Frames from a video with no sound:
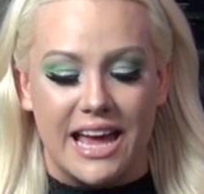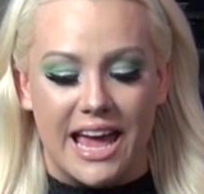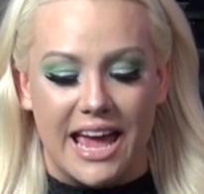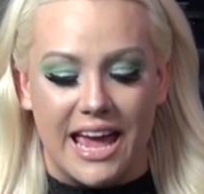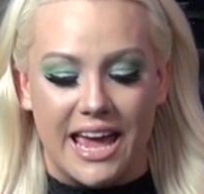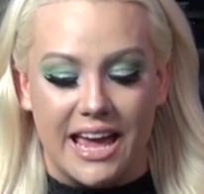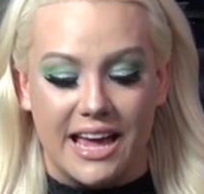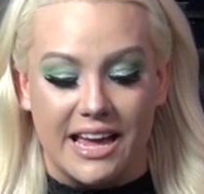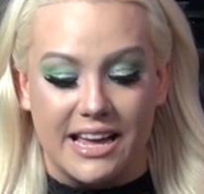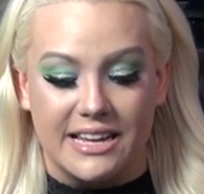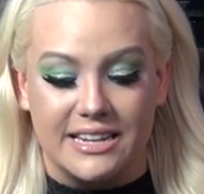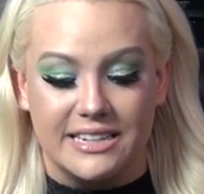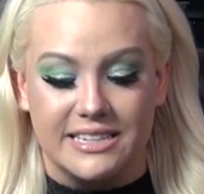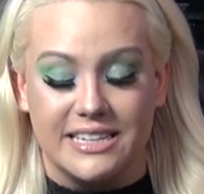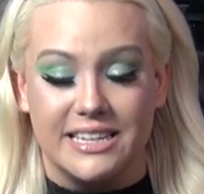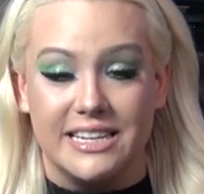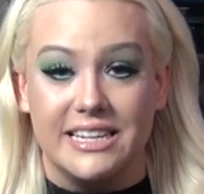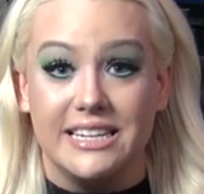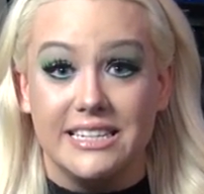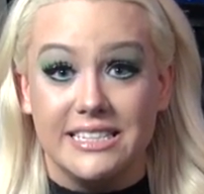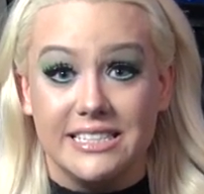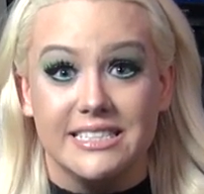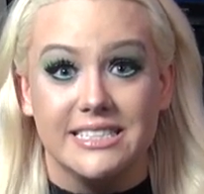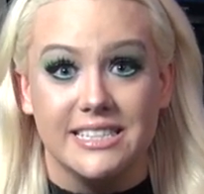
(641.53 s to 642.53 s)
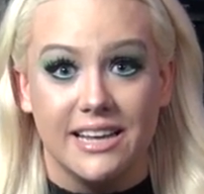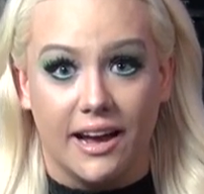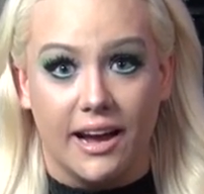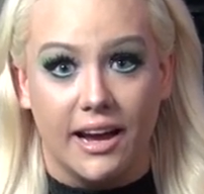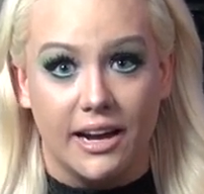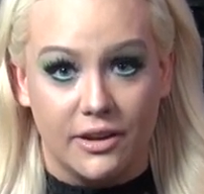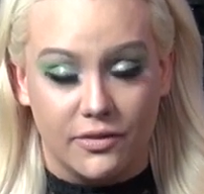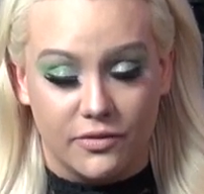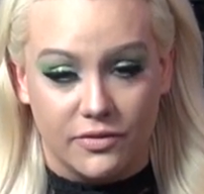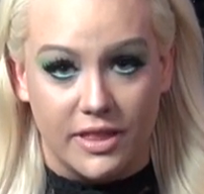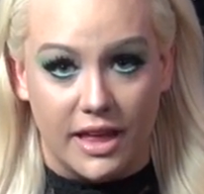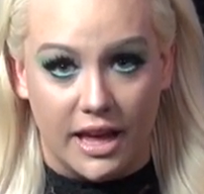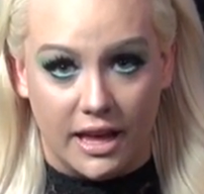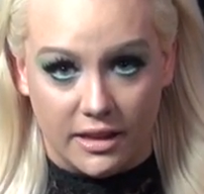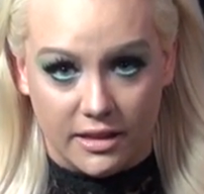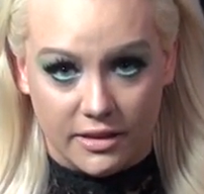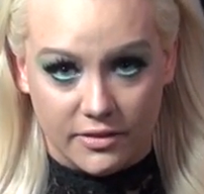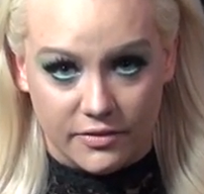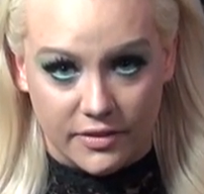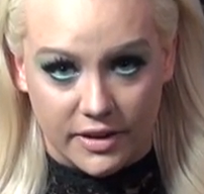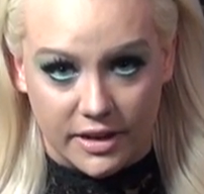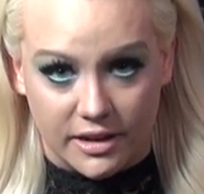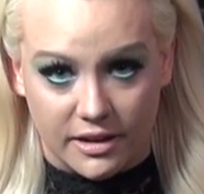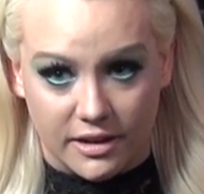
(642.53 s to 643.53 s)
and inside of the
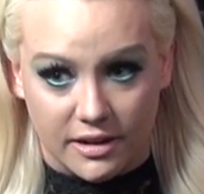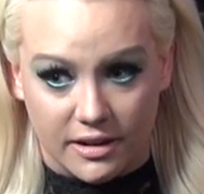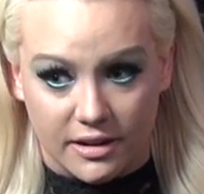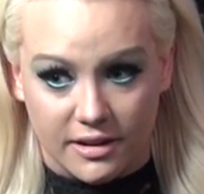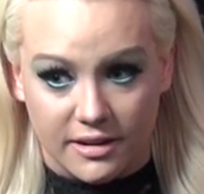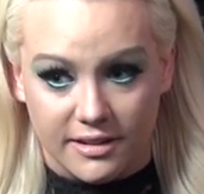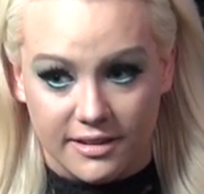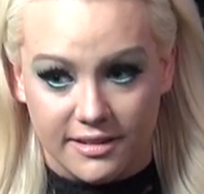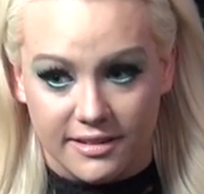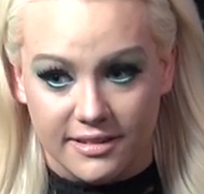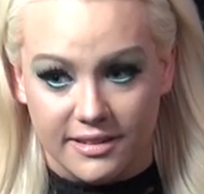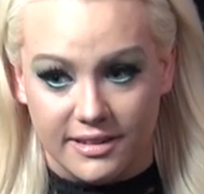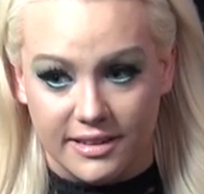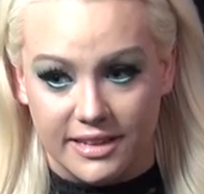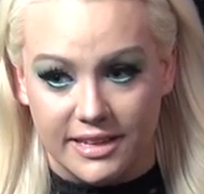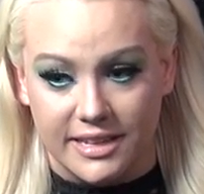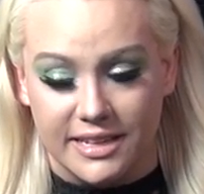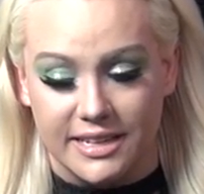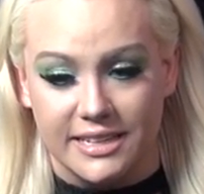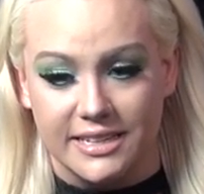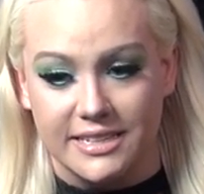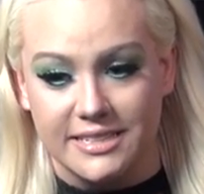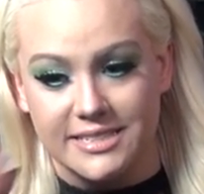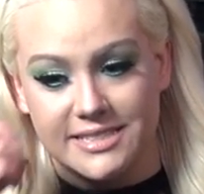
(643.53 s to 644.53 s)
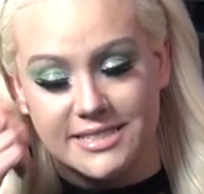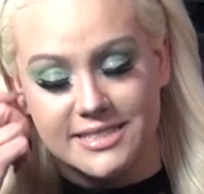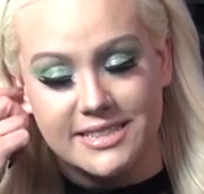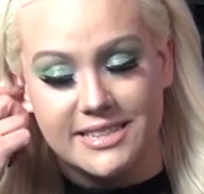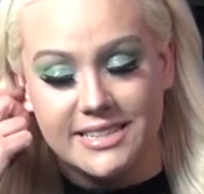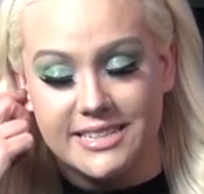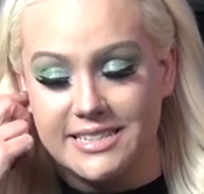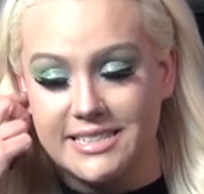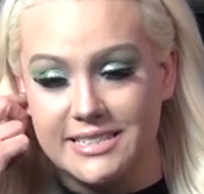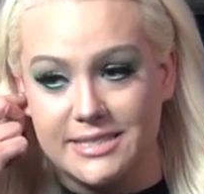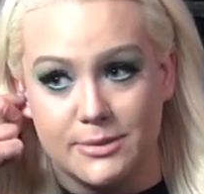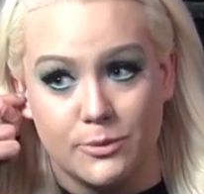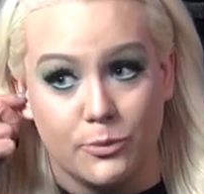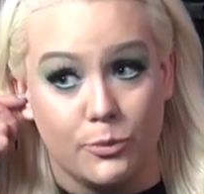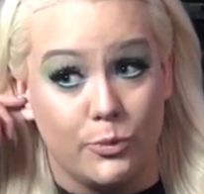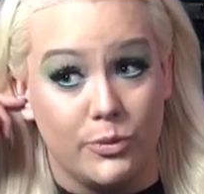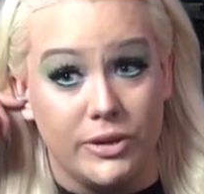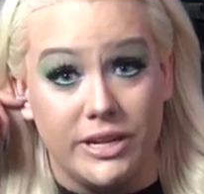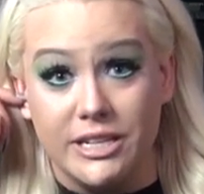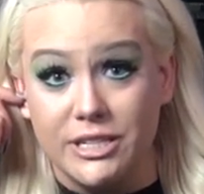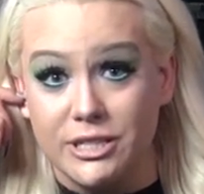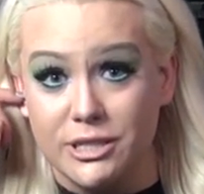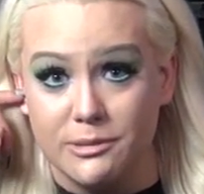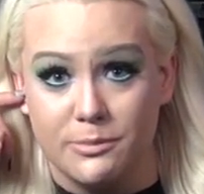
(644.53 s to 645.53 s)
elevator is this
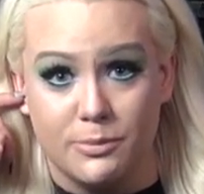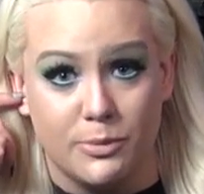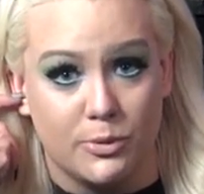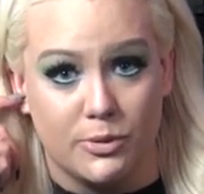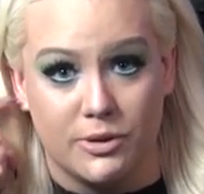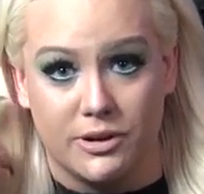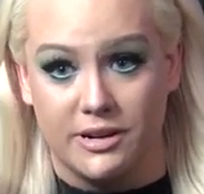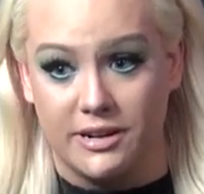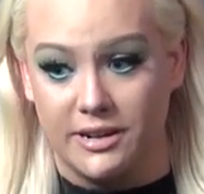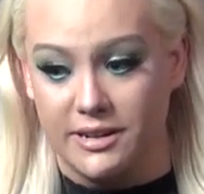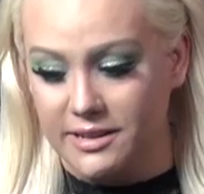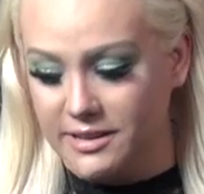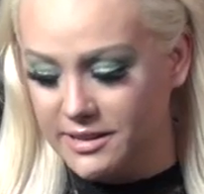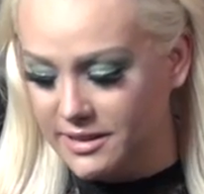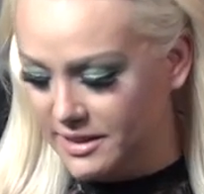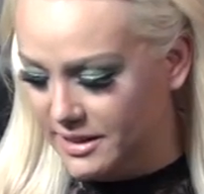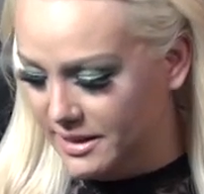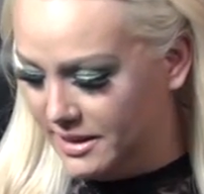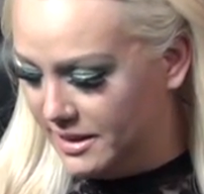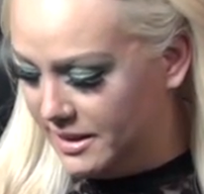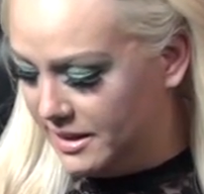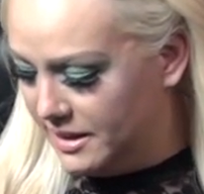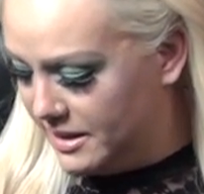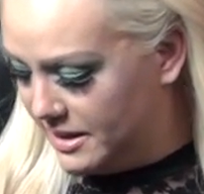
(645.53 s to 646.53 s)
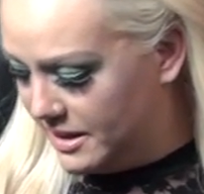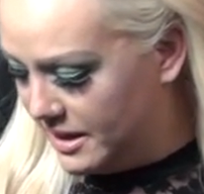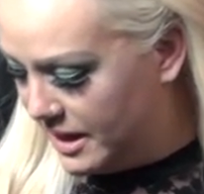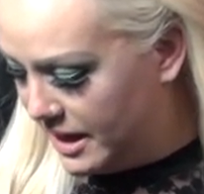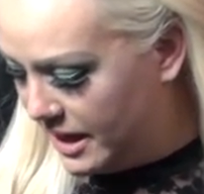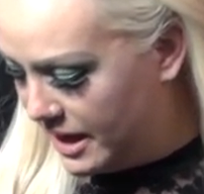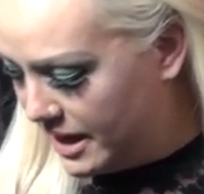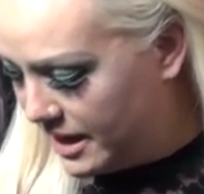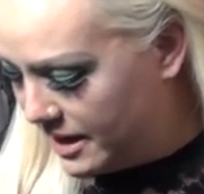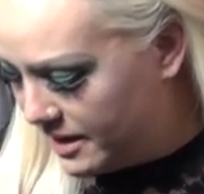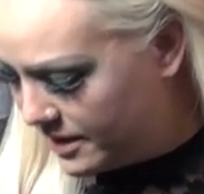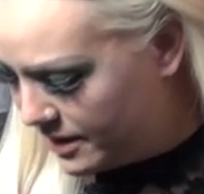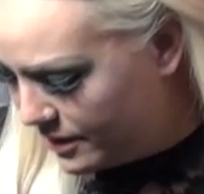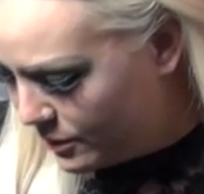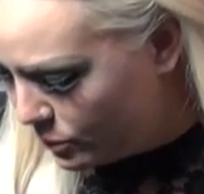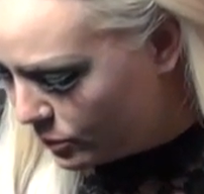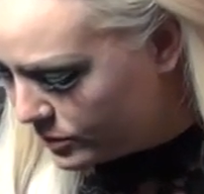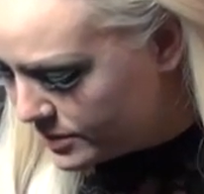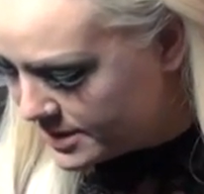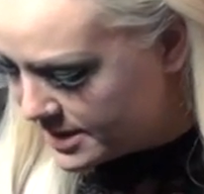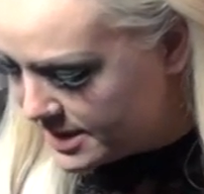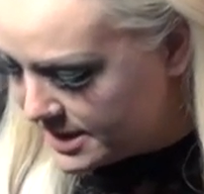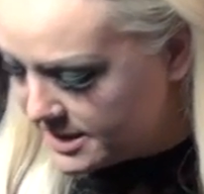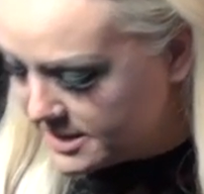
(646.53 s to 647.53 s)
Ouija board and it
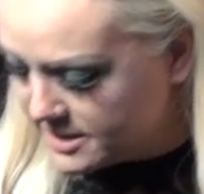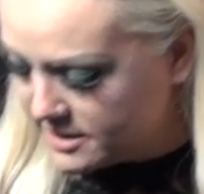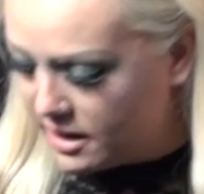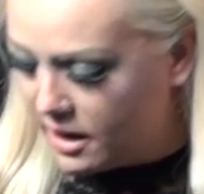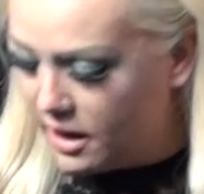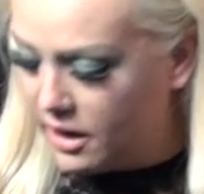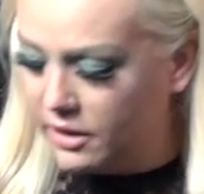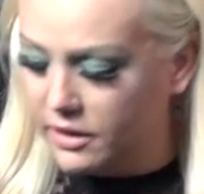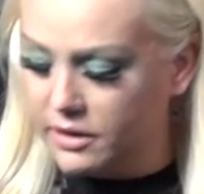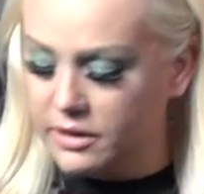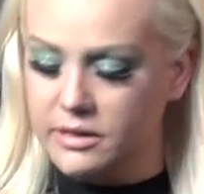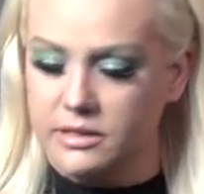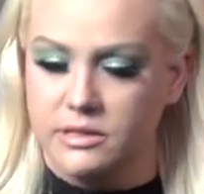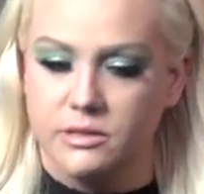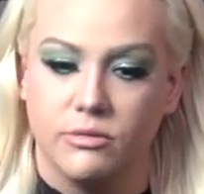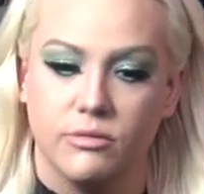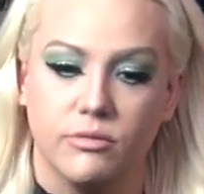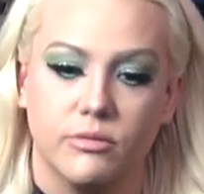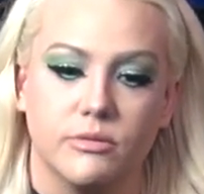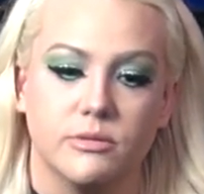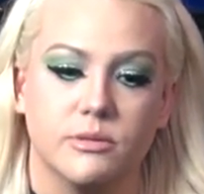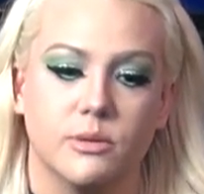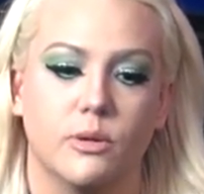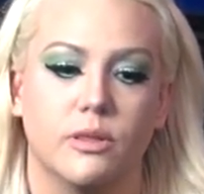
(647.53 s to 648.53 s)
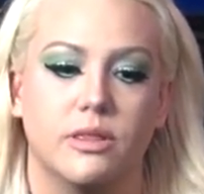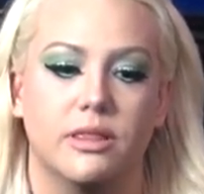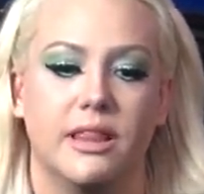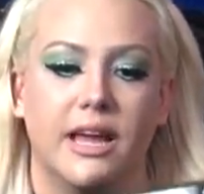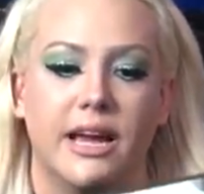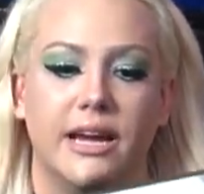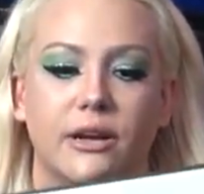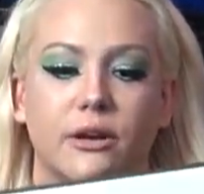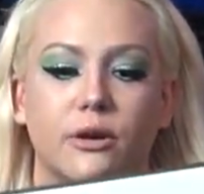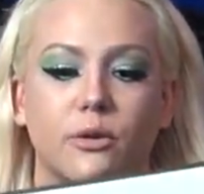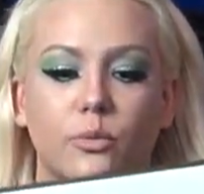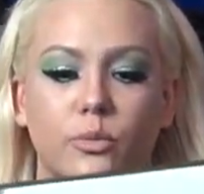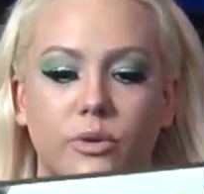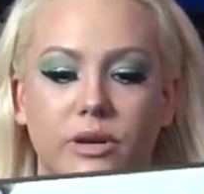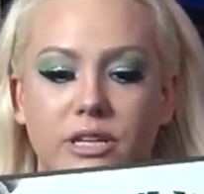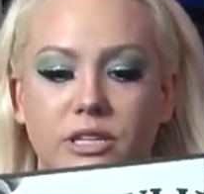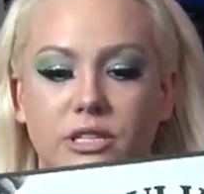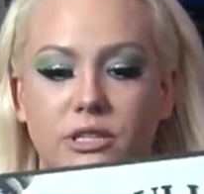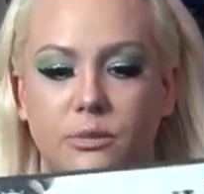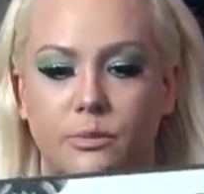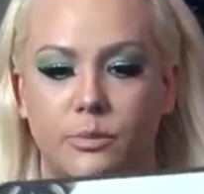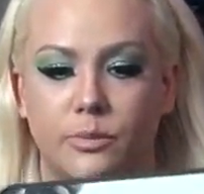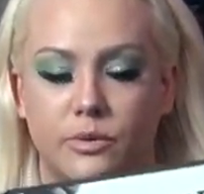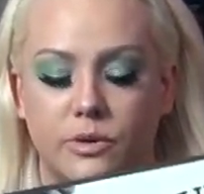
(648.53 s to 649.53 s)
was this color, so it was a lighter
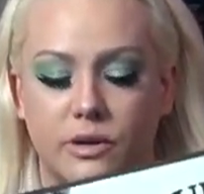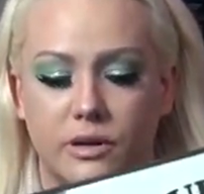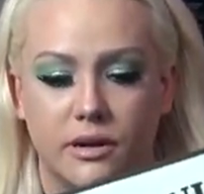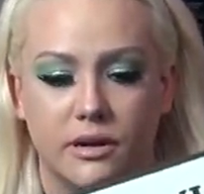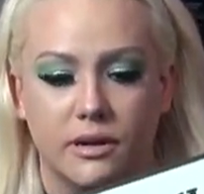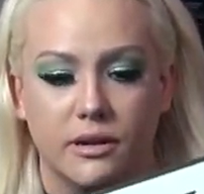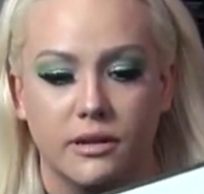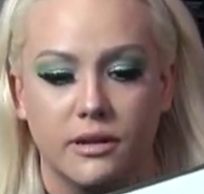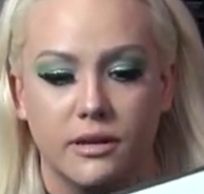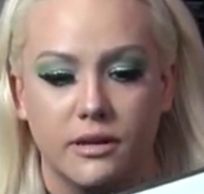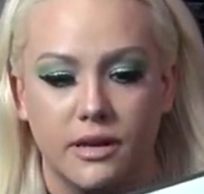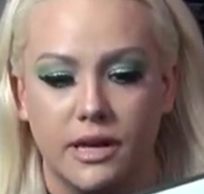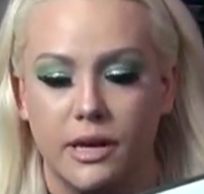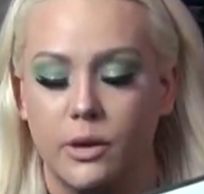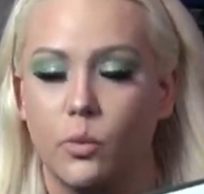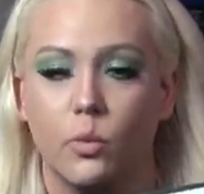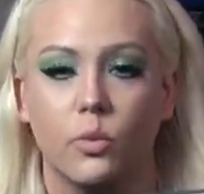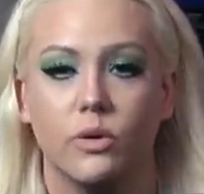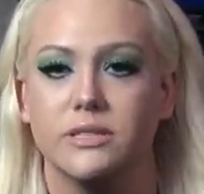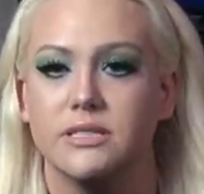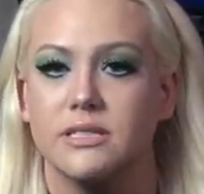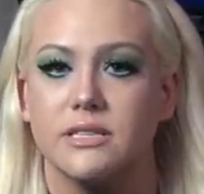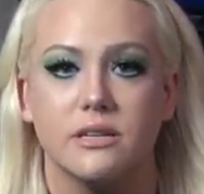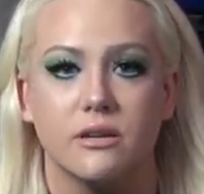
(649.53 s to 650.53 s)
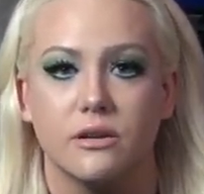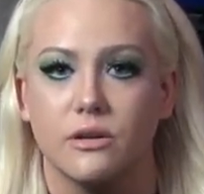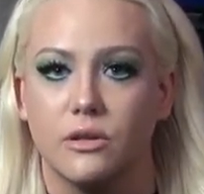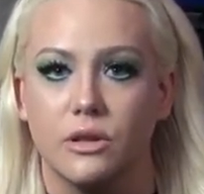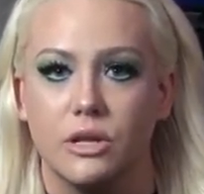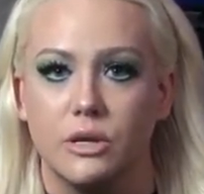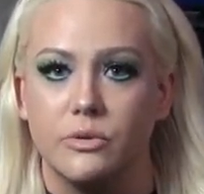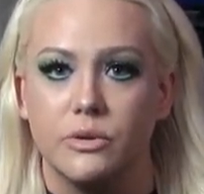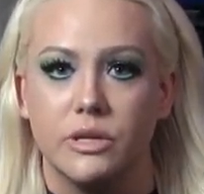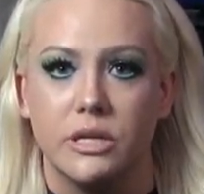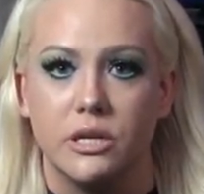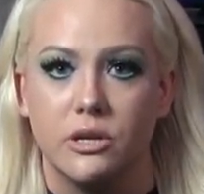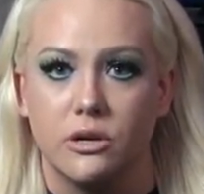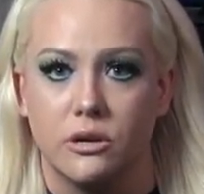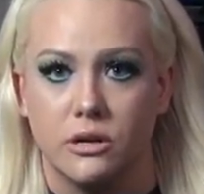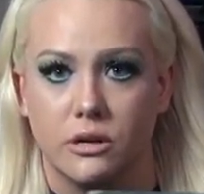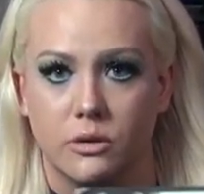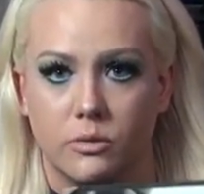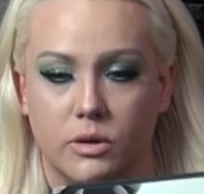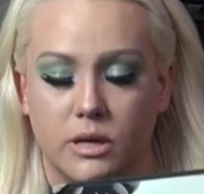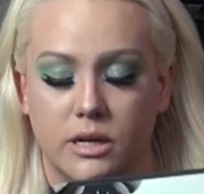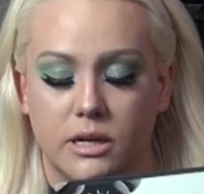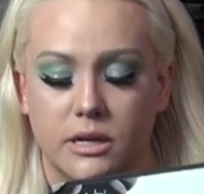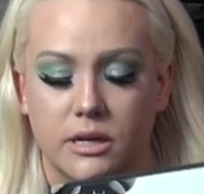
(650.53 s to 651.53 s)
Ouija board. It wasn't a glow in the
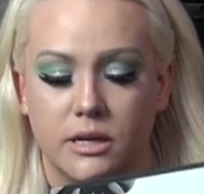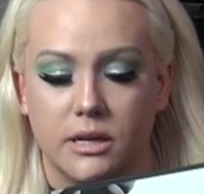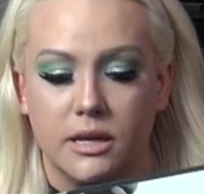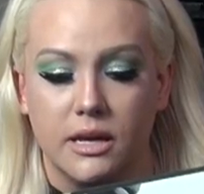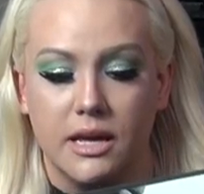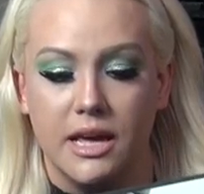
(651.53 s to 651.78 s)
dark one.